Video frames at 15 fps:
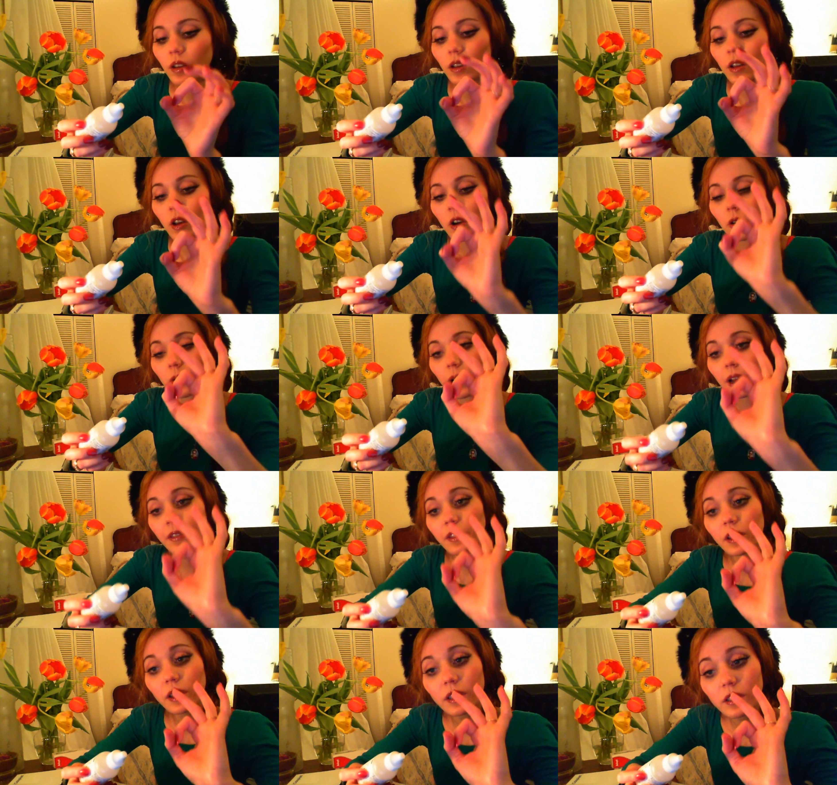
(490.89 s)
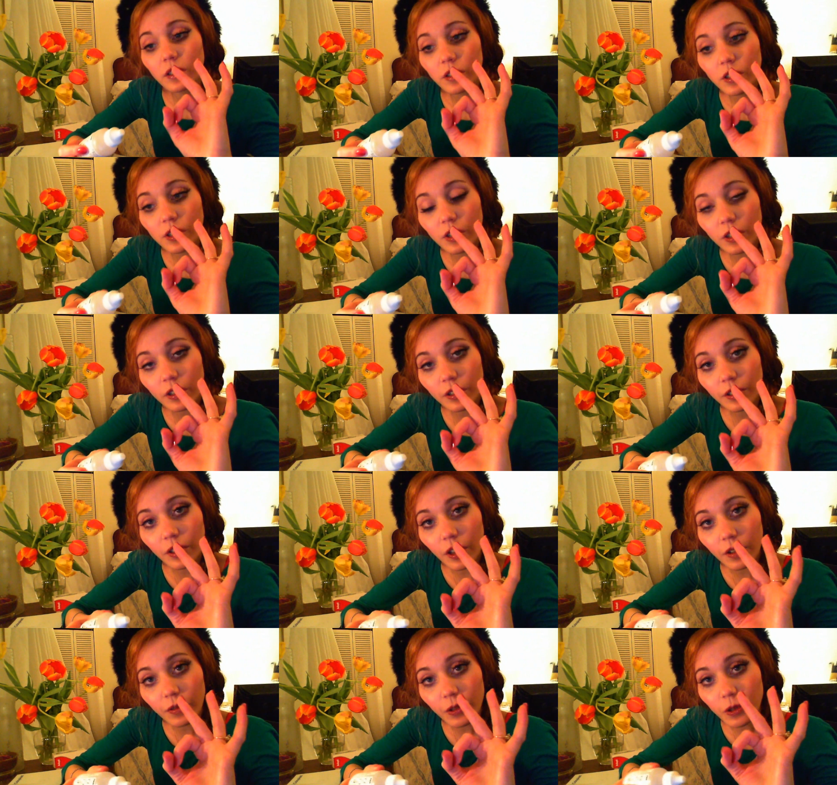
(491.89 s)
around the little circle of
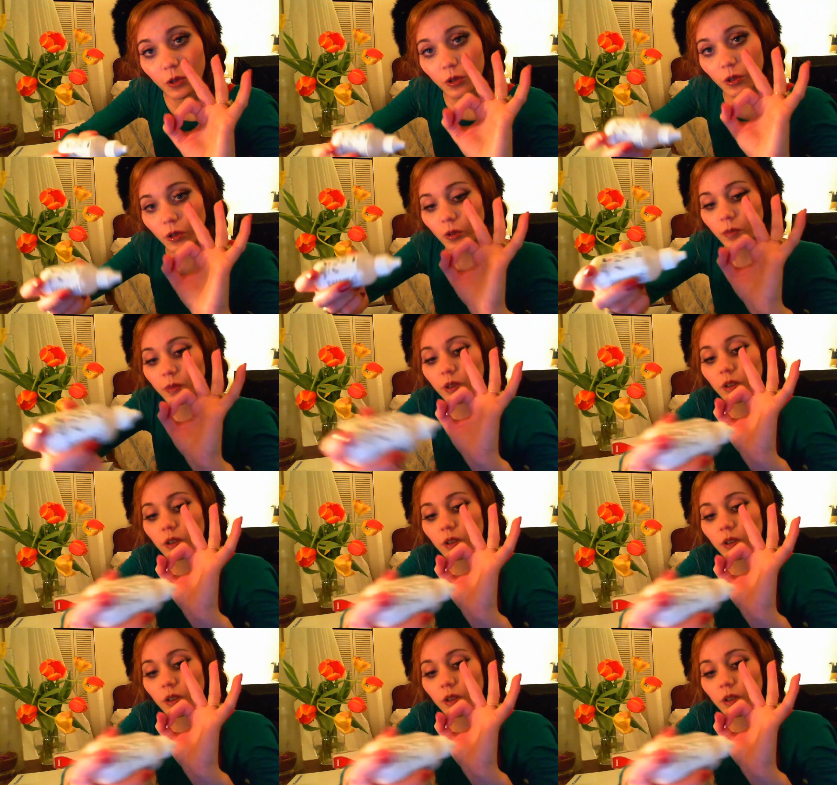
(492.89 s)
your stoma,